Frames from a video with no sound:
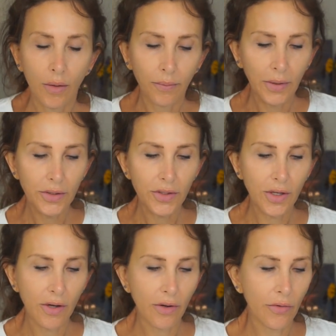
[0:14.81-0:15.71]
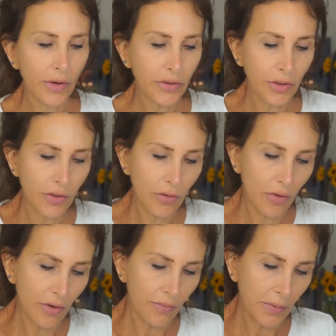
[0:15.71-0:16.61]
mascara residue
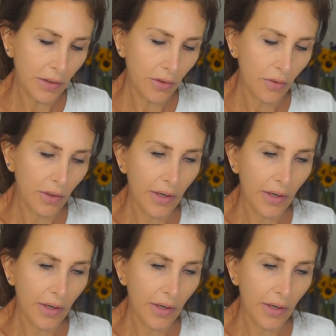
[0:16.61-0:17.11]
off my lower